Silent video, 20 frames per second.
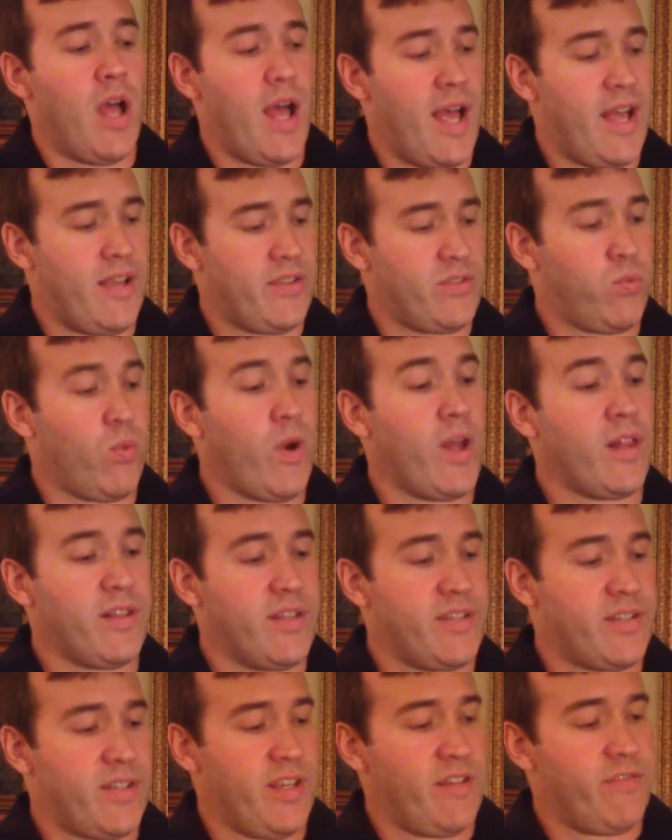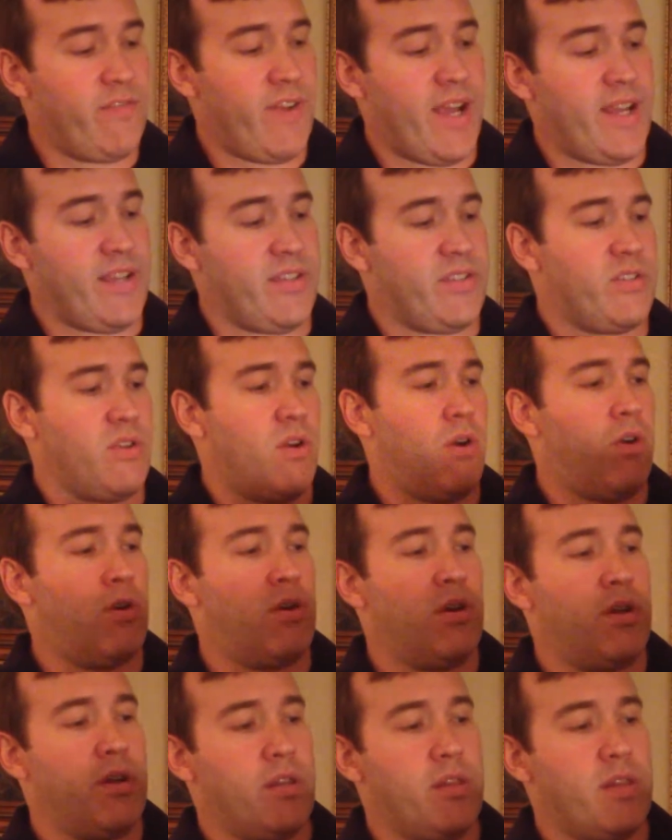as well as advice
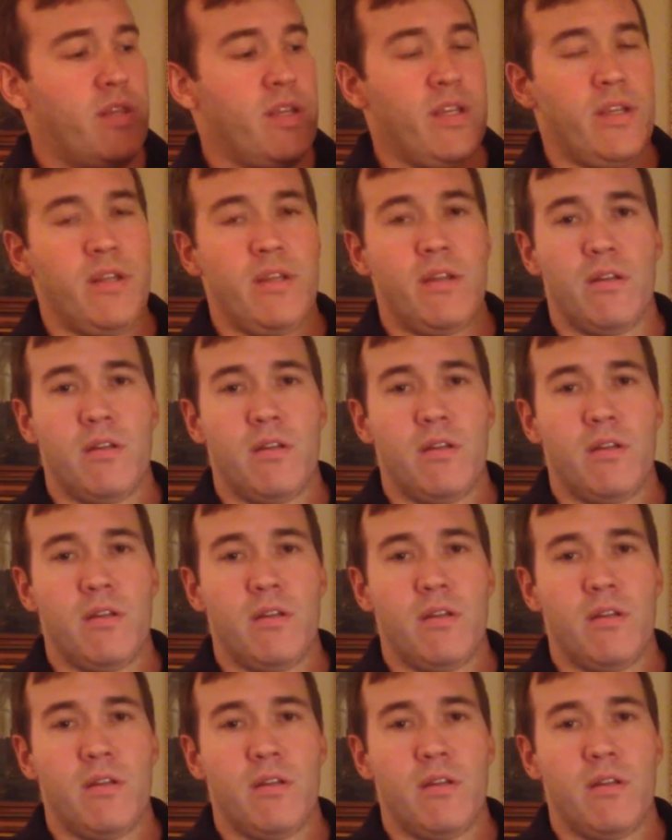on the